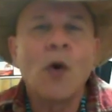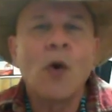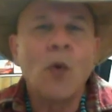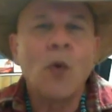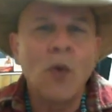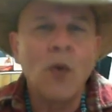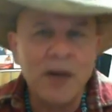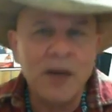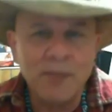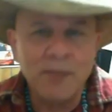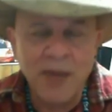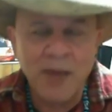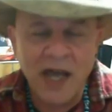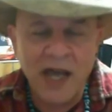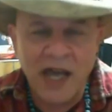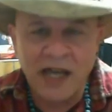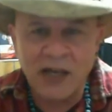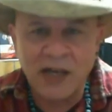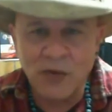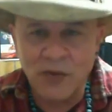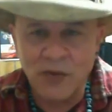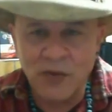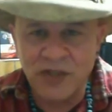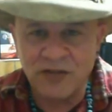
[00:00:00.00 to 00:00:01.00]
went back
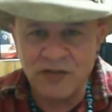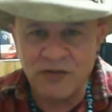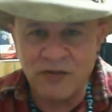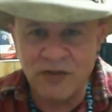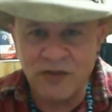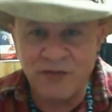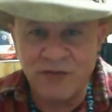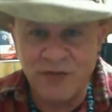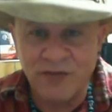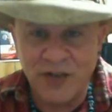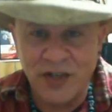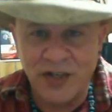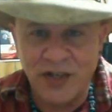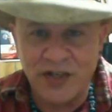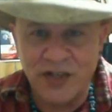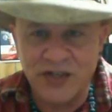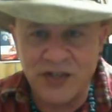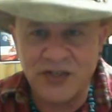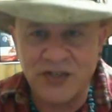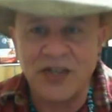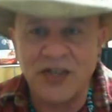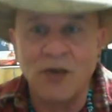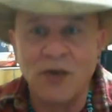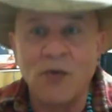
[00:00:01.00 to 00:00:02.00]
and went through the footage
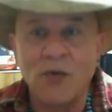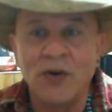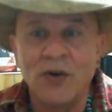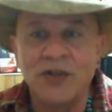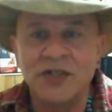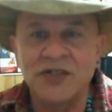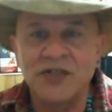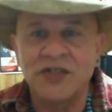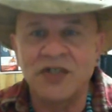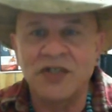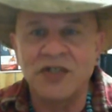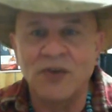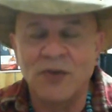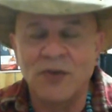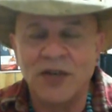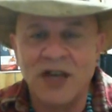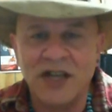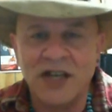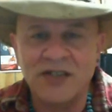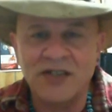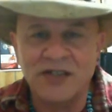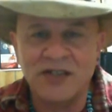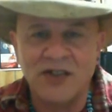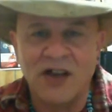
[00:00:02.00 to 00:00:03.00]
because they wanted to see what
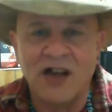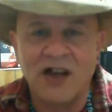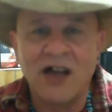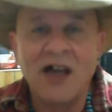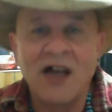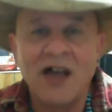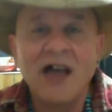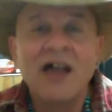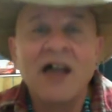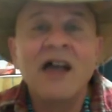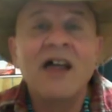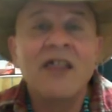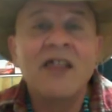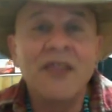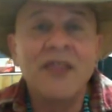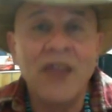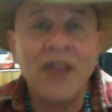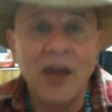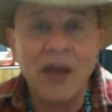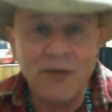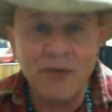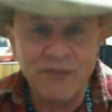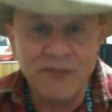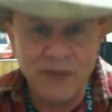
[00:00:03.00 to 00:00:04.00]
I saw.
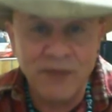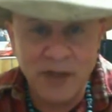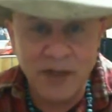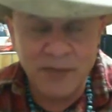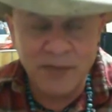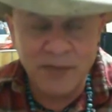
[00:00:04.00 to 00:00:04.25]
They were flipped